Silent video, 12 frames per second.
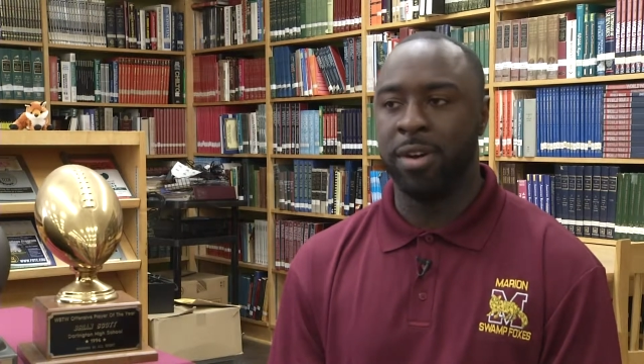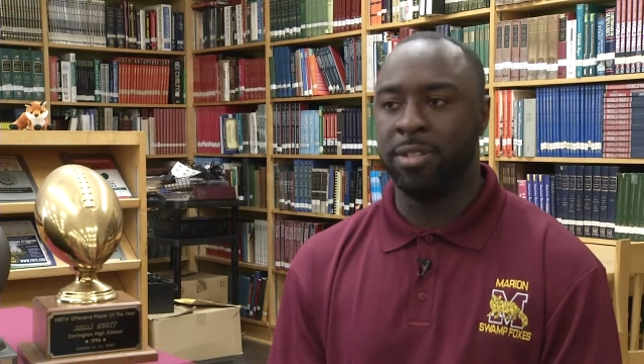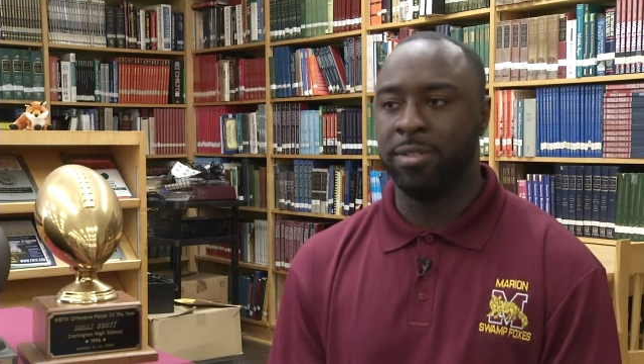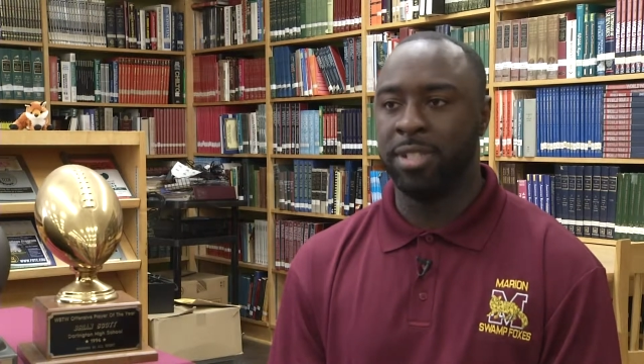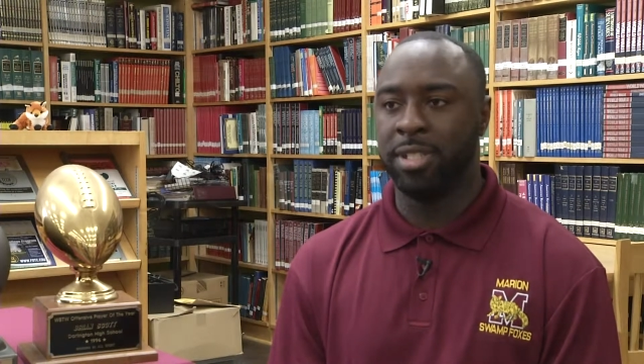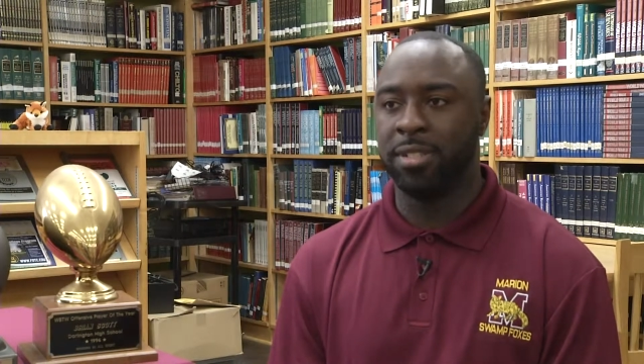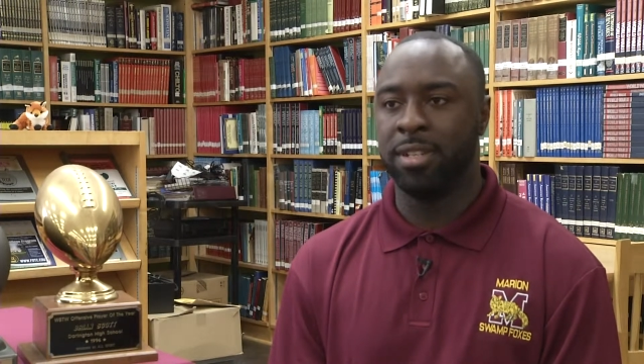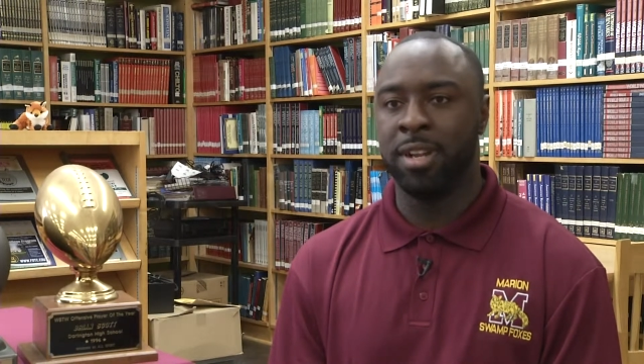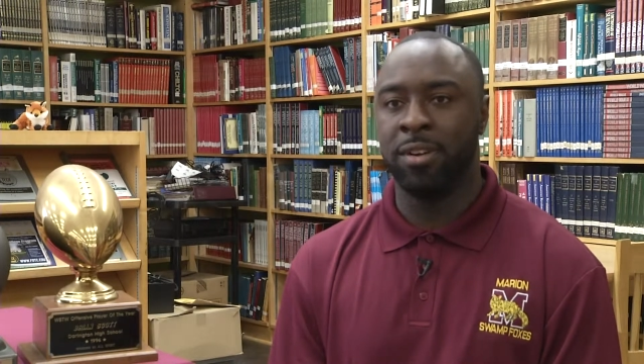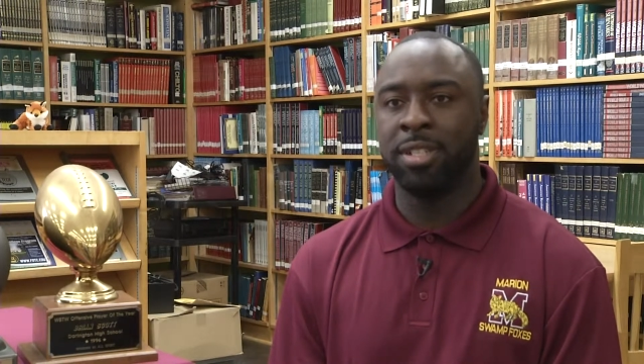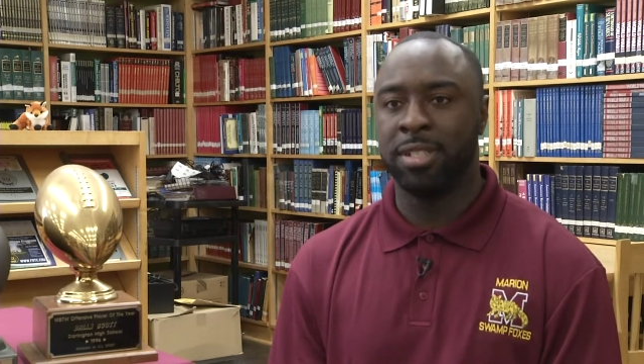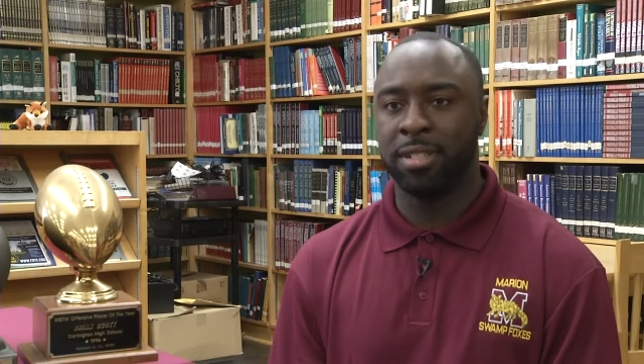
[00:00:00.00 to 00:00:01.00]
It was just,
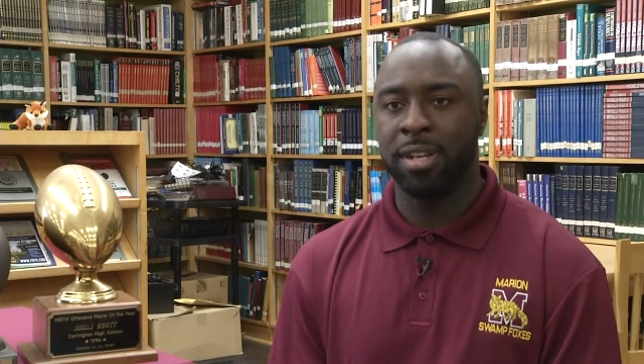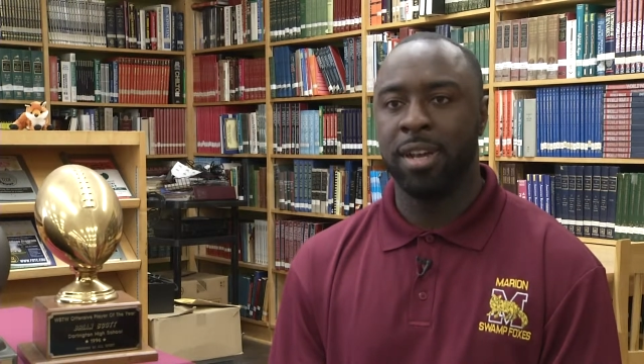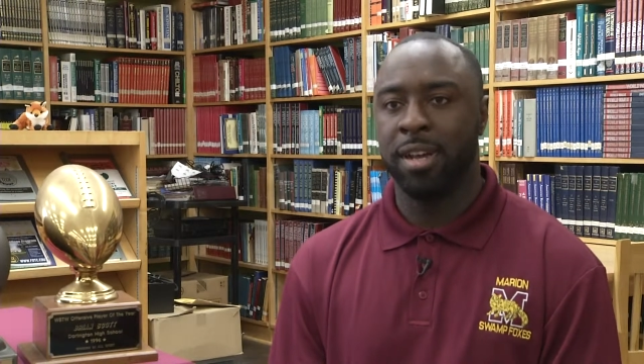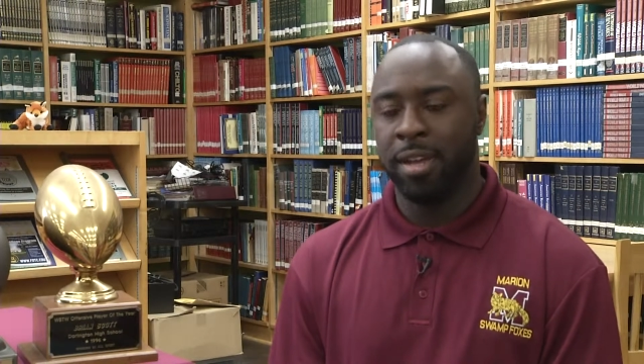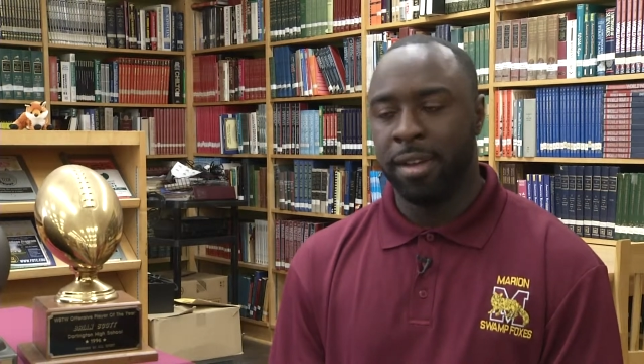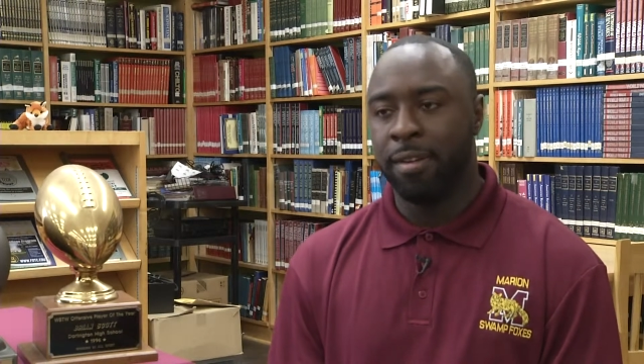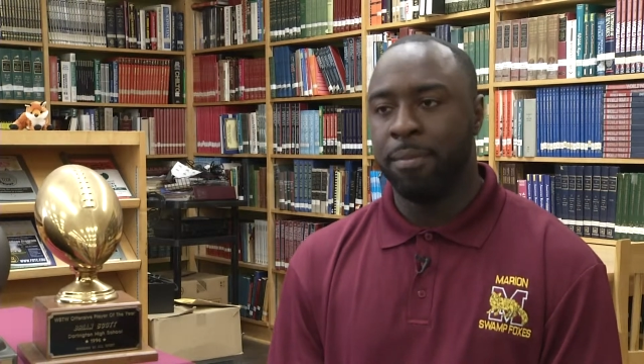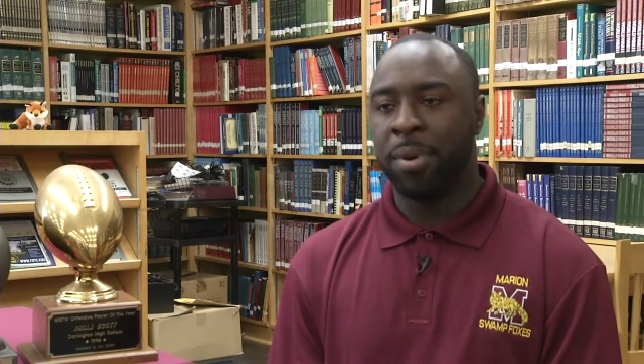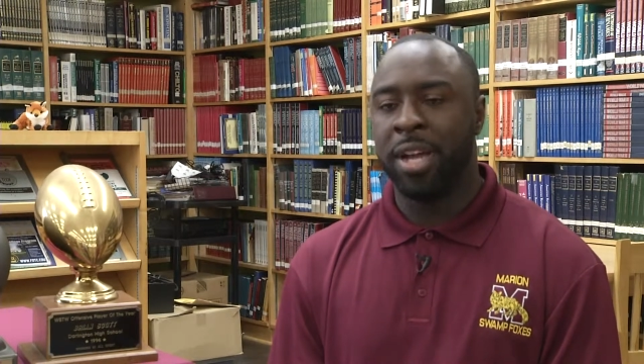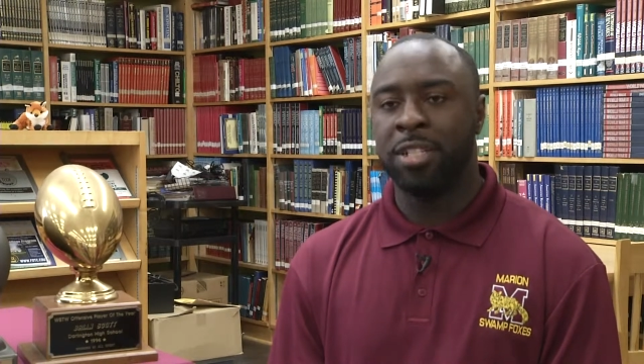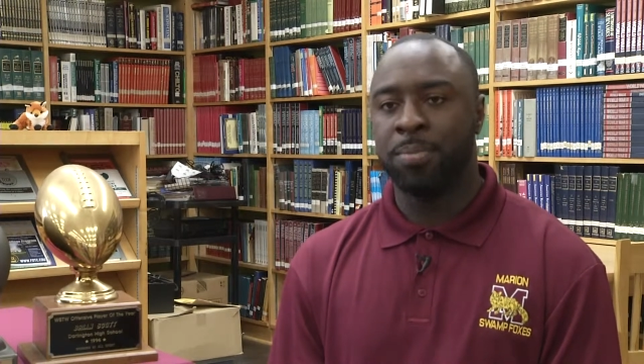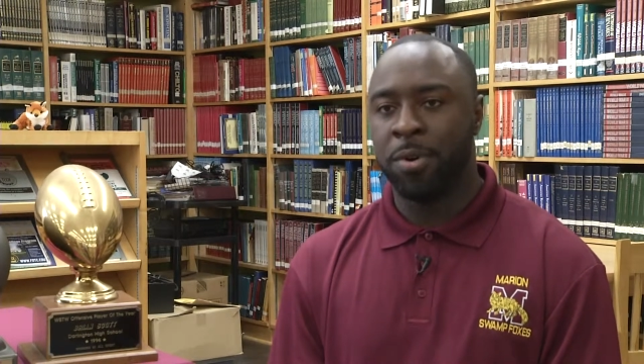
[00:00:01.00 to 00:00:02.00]
let's
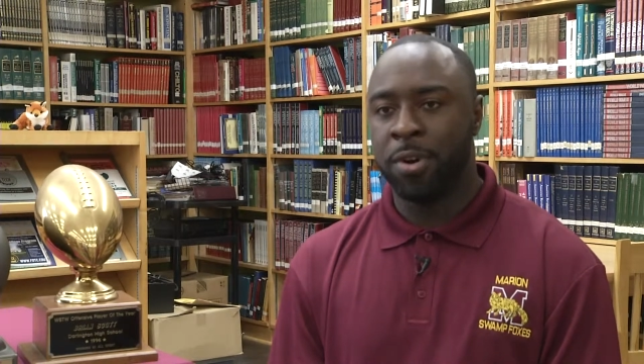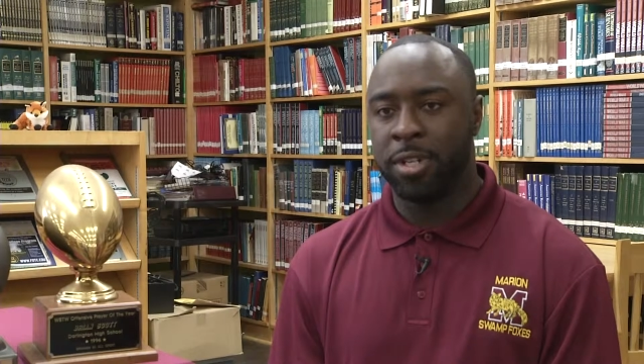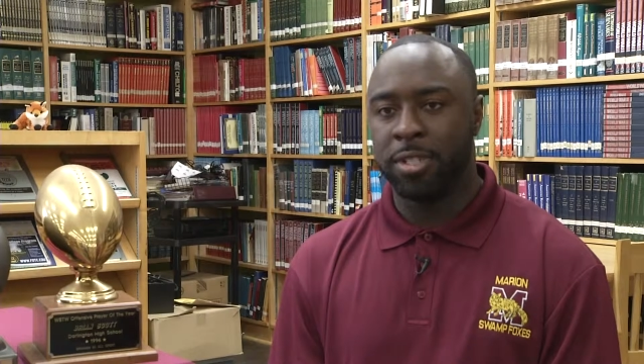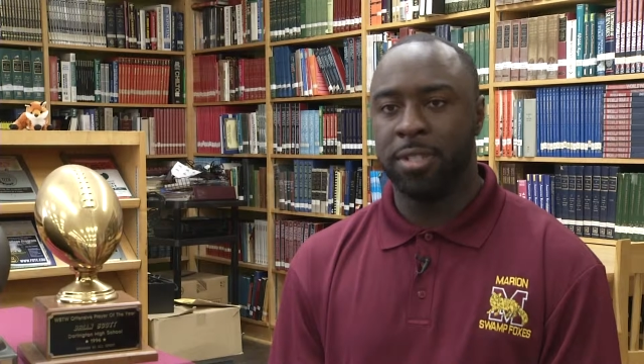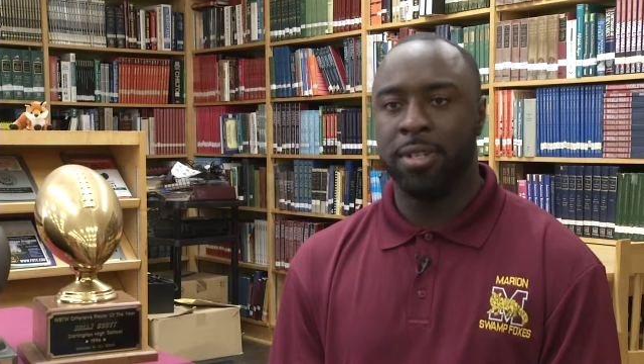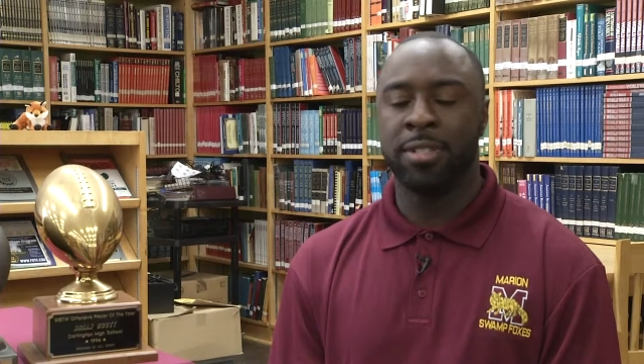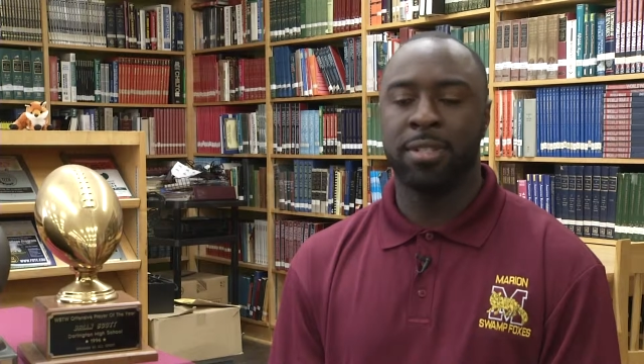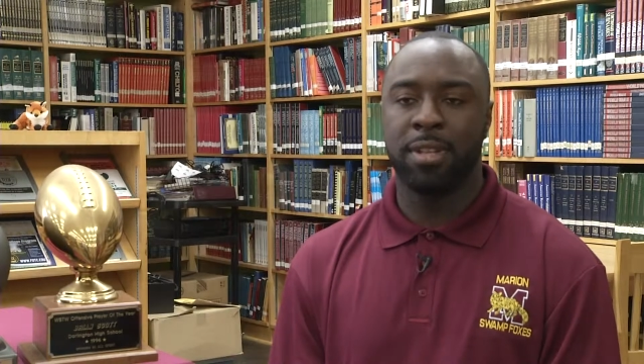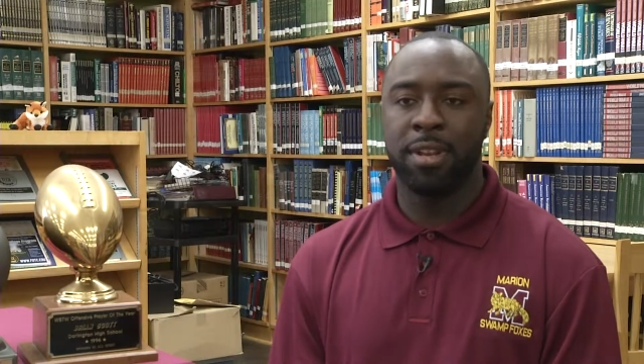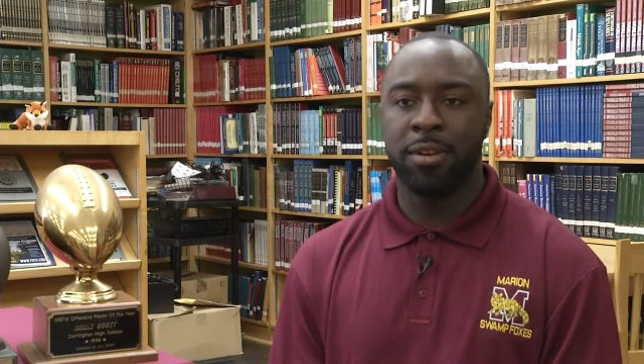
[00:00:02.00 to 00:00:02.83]
play sports, let's